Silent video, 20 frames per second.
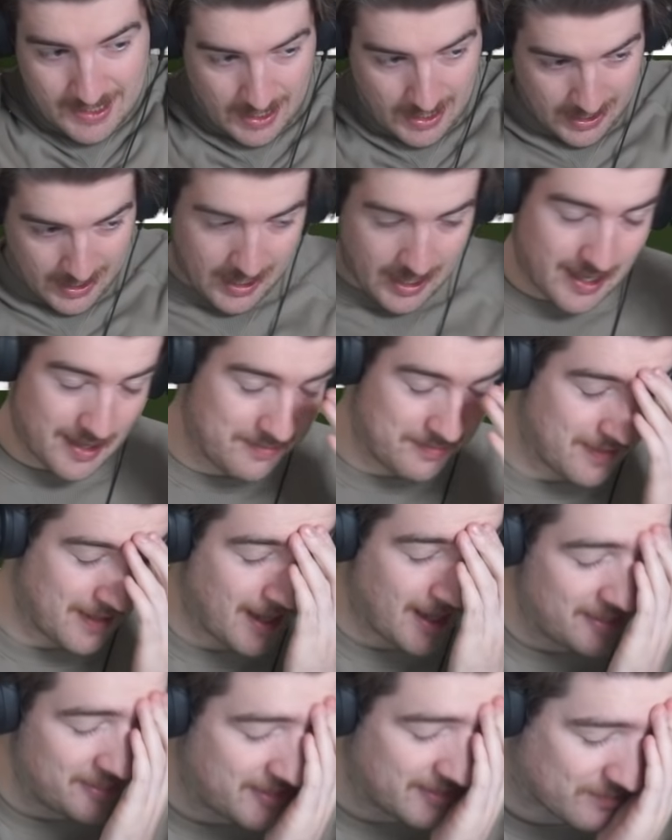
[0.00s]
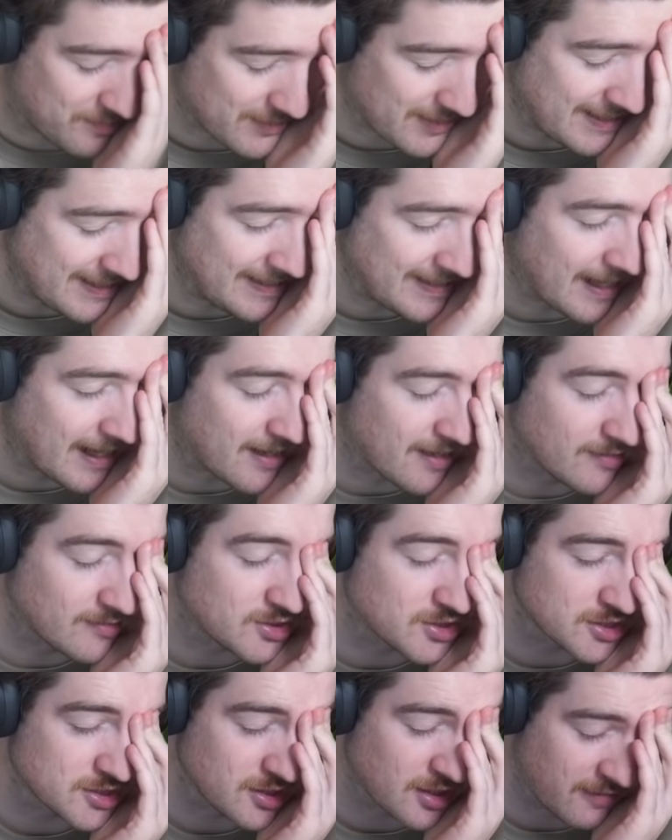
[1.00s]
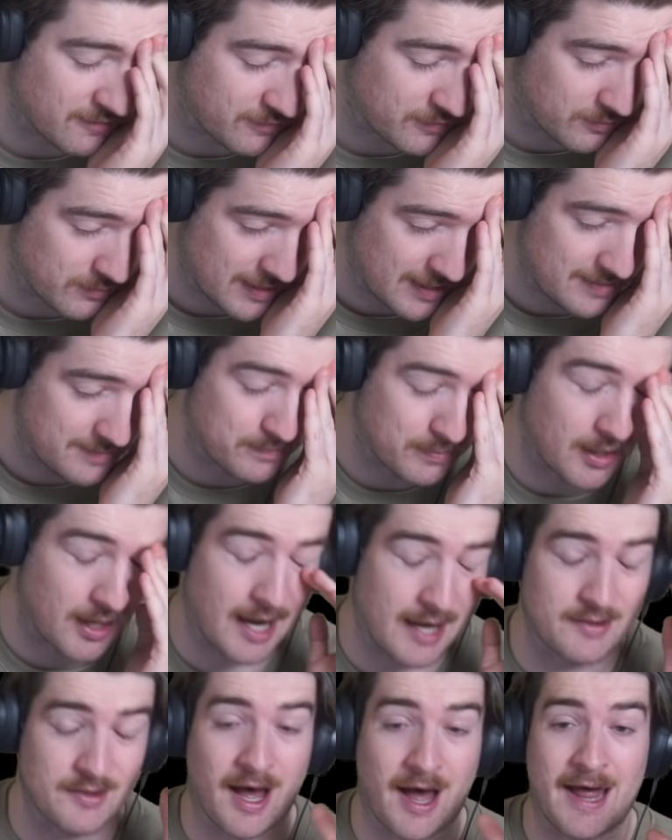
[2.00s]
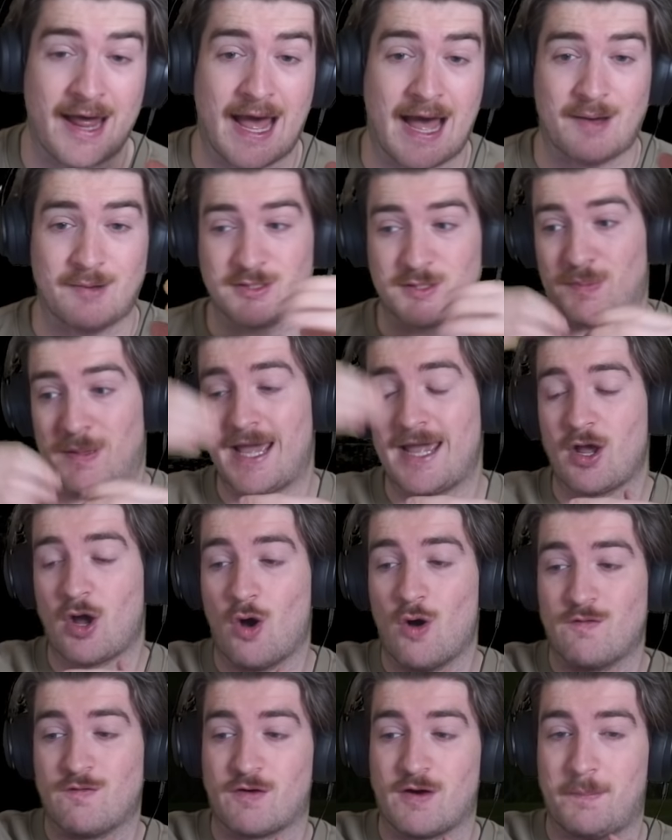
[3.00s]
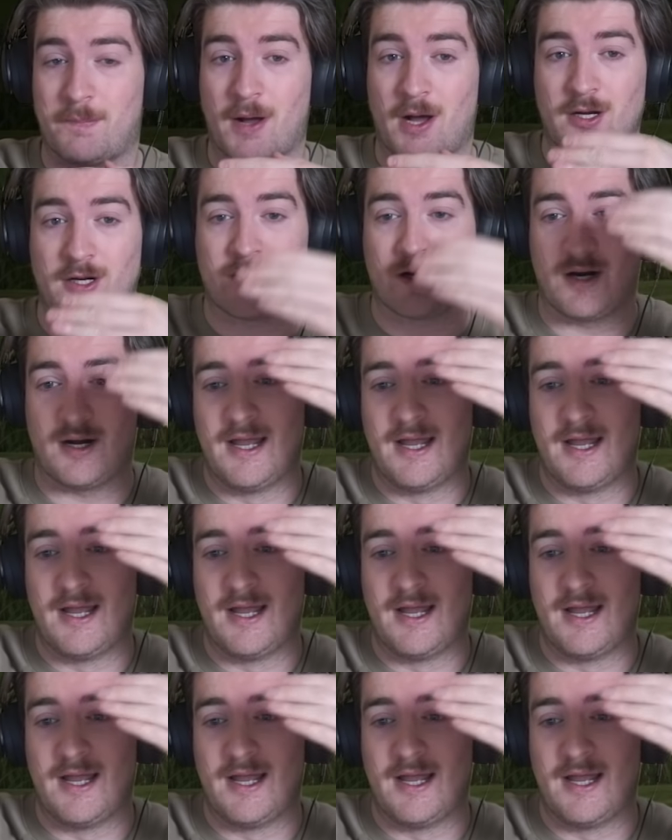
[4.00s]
On the green or just off the green, but I was playing over a bunker